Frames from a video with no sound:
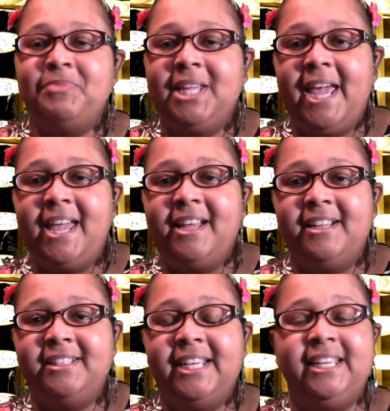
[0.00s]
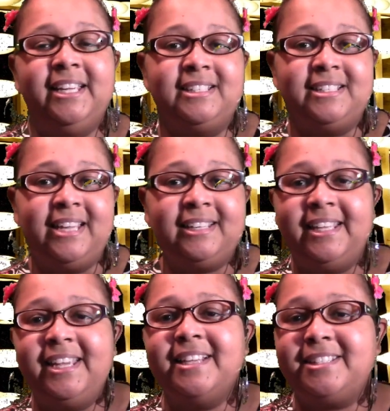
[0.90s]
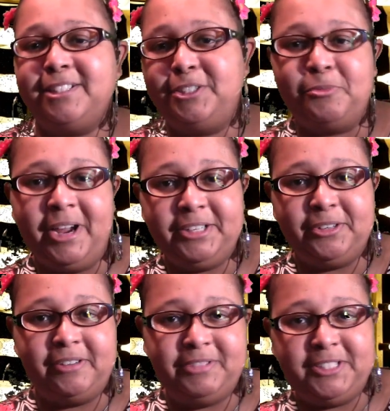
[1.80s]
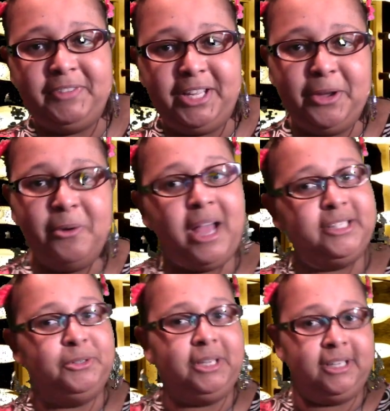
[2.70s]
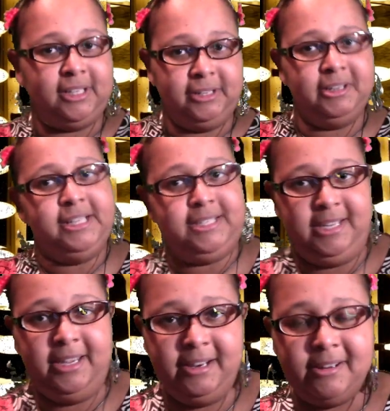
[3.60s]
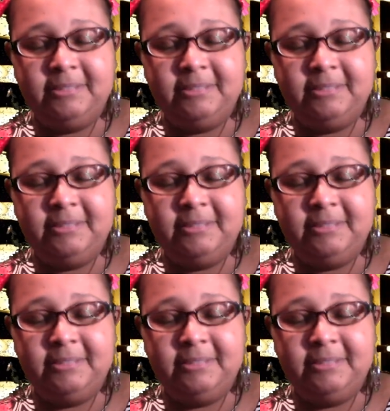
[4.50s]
And he incidentally is the director of this video, as you can clearly see here.